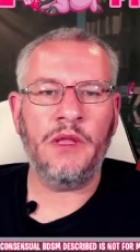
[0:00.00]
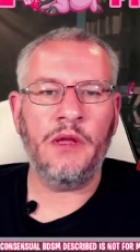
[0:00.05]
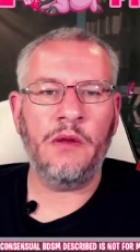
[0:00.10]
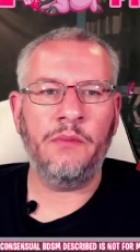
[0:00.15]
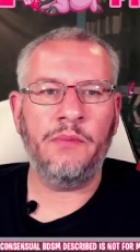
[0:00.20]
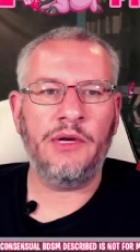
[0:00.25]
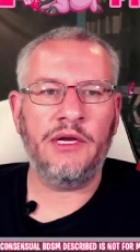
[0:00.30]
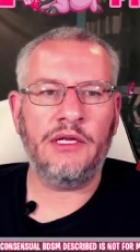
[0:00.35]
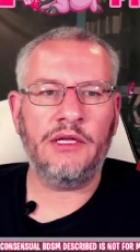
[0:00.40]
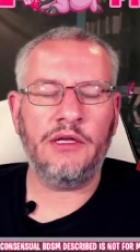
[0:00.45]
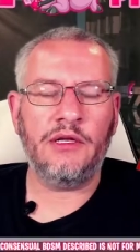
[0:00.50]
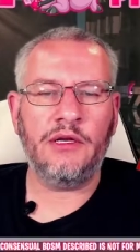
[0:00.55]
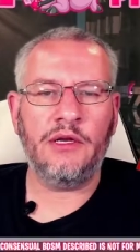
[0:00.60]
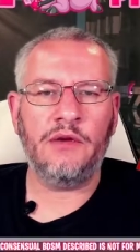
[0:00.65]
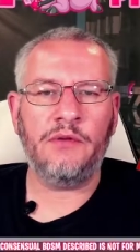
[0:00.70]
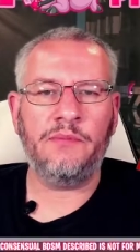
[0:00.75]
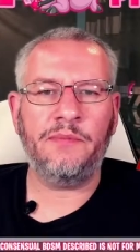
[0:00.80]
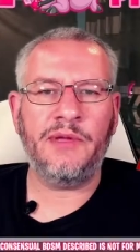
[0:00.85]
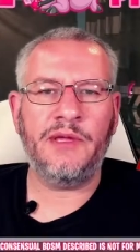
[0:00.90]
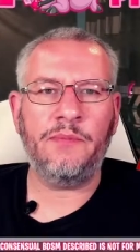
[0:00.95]
But, you know,
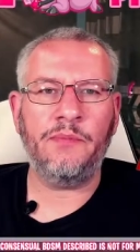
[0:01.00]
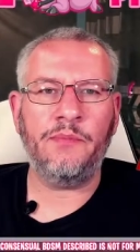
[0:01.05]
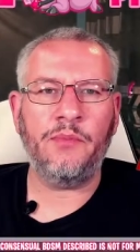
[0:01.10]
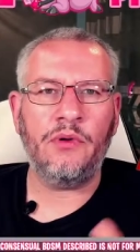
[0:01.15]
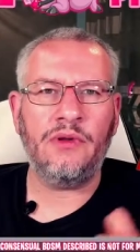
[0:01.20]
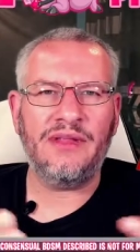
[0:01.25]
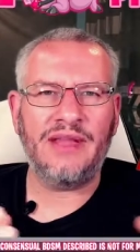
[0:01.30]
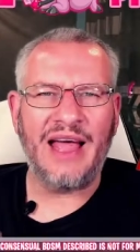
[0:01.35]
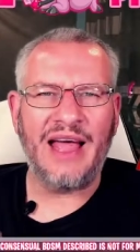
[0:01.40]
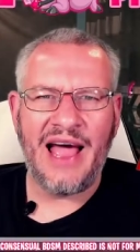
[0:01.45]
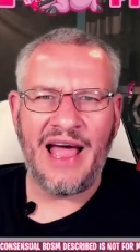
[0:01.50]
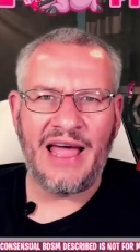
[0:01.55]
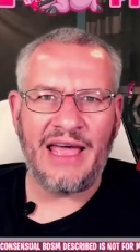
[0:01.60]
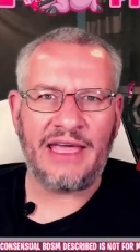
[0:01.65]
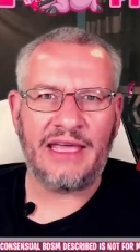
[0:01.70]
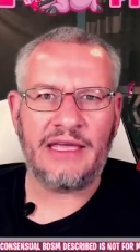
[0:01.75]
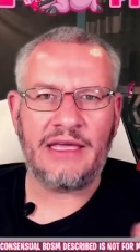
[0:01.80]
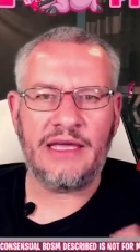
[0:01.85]
people lie.